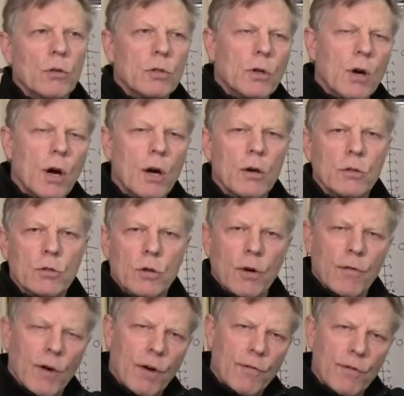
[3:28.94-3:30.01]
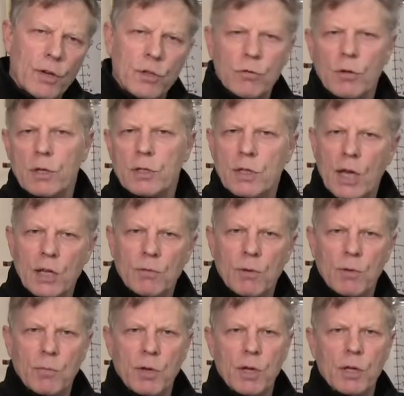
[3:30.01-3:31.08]
are sort of our visual
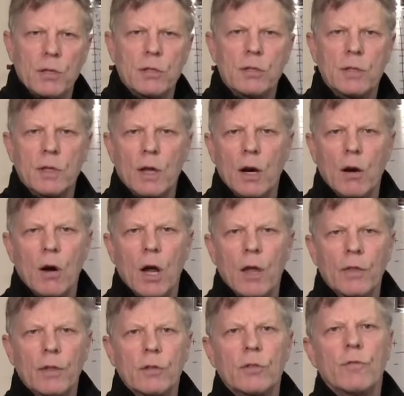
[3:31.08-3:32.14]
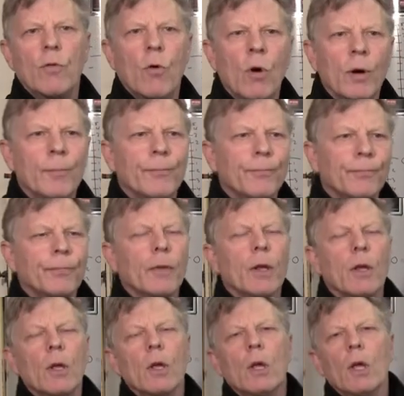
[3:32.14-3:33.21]
assessment piece that are on this form.
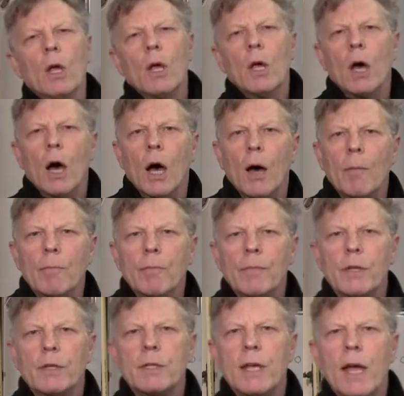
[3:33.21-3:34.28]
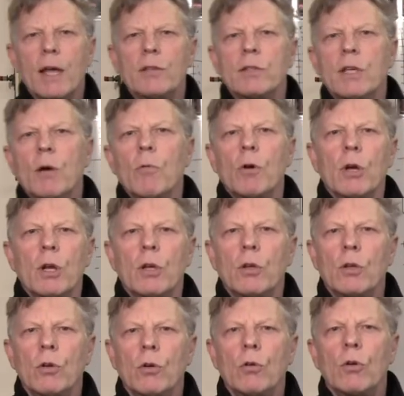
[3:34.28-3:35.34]
The test that we're going to
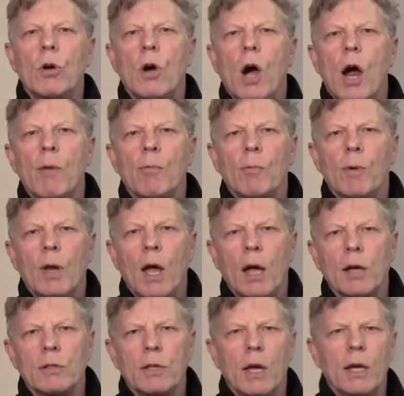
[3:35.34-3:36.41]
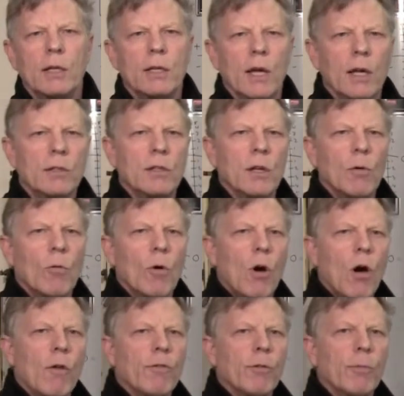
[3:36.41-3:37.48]
do, carbon monoxide testing, we're
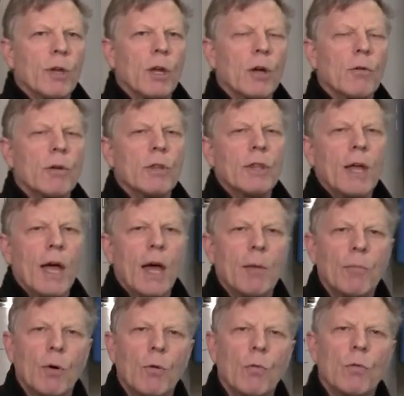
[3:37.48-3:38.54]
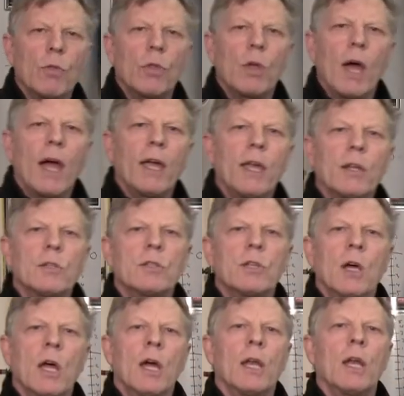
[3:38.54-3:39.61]
all familiar with that, but that gets
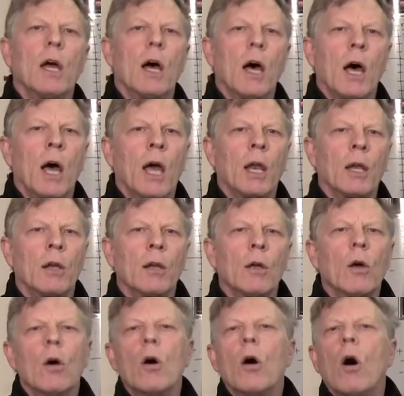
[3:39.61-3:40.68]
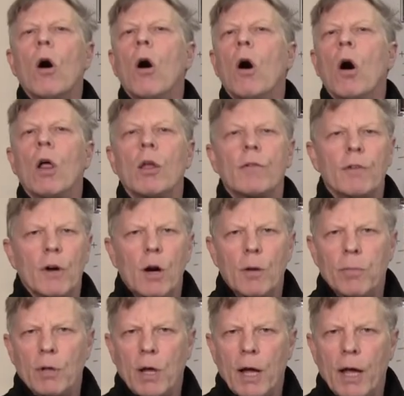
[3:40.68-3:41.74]
done on all of
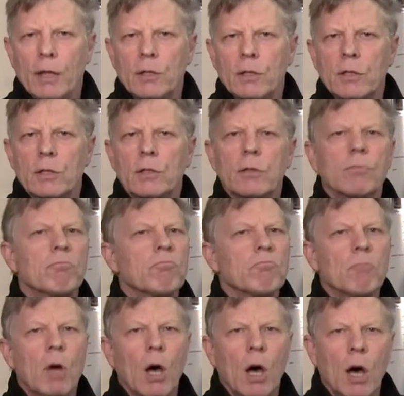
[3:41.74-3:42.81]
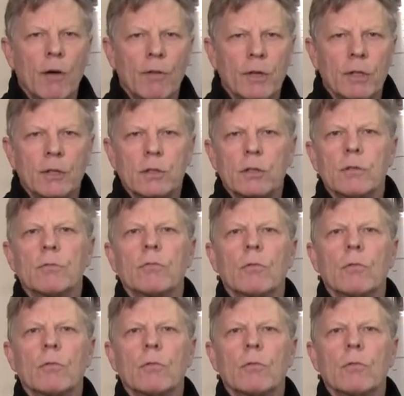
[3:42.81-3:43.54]
our appliances, ovens,